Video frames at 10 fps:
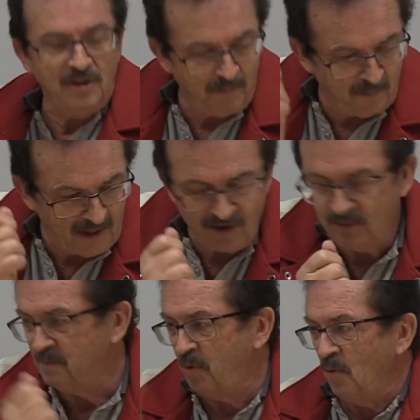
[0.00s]
she bent, she
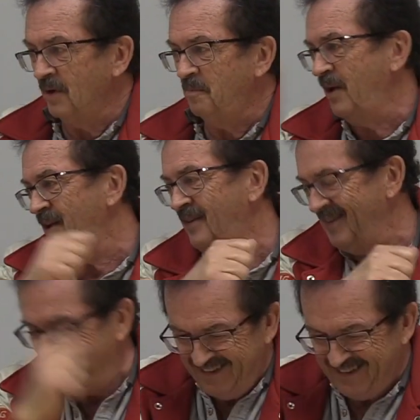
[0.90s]
was poking pins
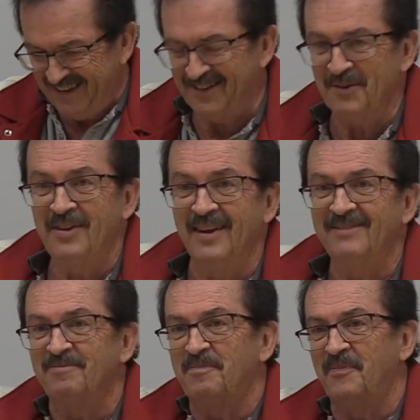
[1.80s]
and all this. So we thought,
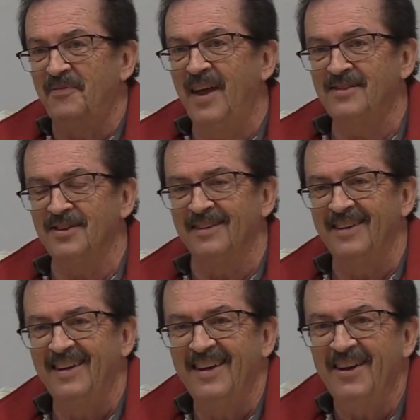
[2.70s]
that's it.
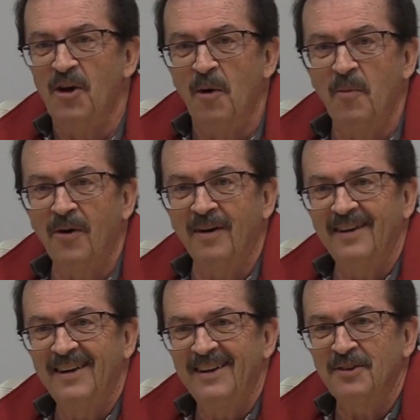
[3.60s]
No
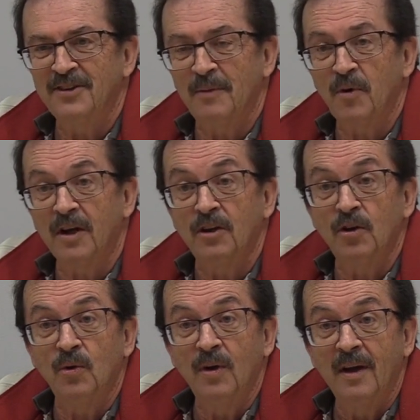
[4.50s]
more dress up. We're going to
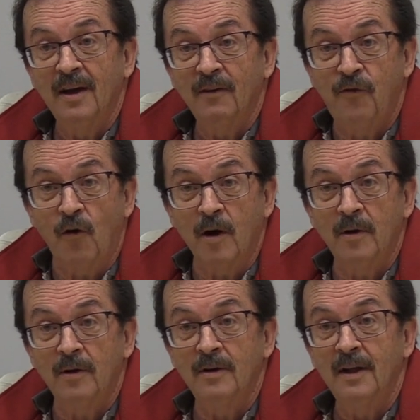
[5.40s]
do
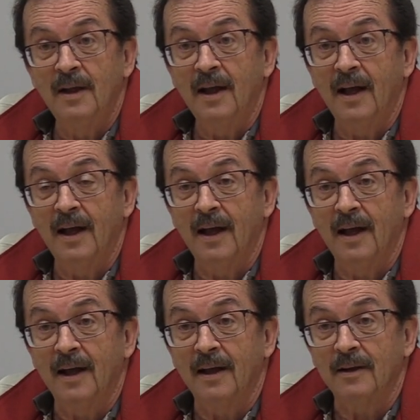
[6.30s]
formal
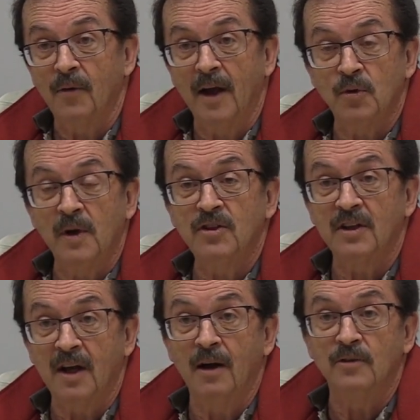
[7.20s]

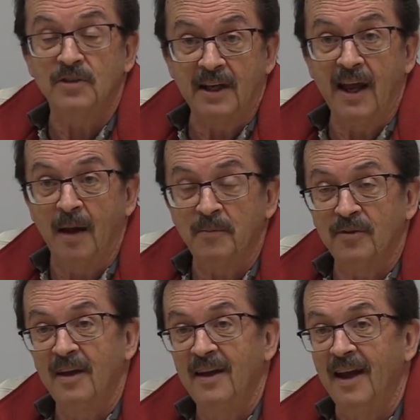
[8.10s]
graduation gowns and
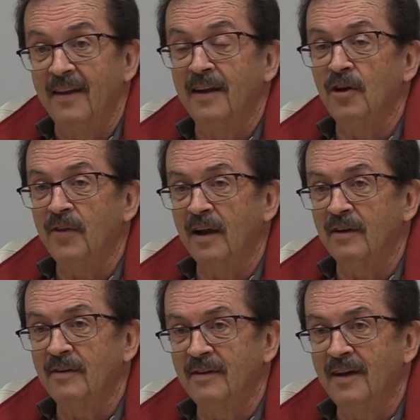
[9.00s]
caps. And that's how
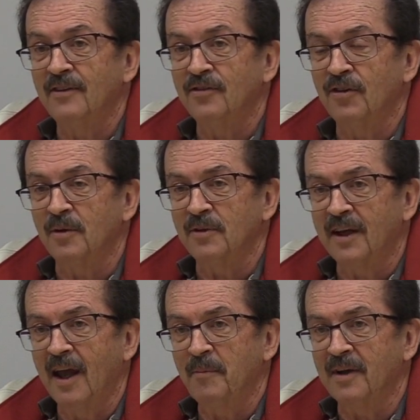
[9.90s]
that started, with the
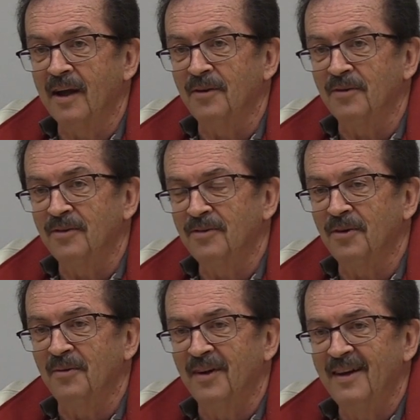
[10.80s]
cap and gowns.
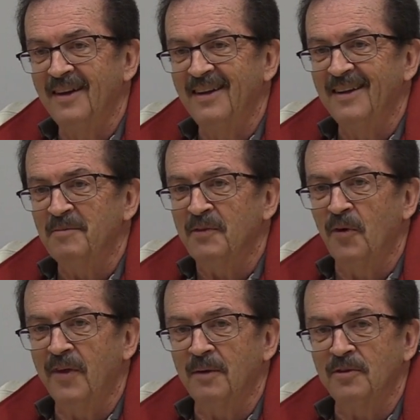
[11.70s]
So
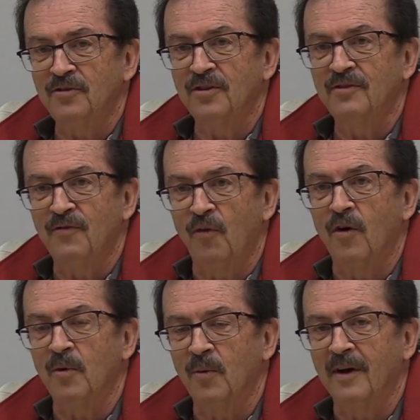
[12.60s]
before that, it was just
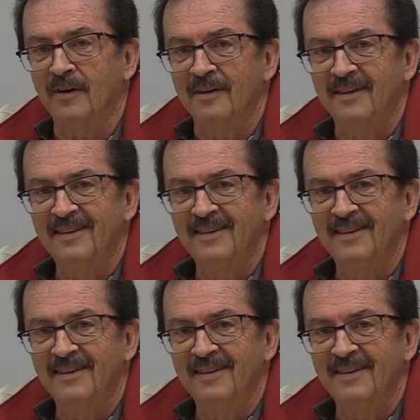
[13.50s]
formal wear.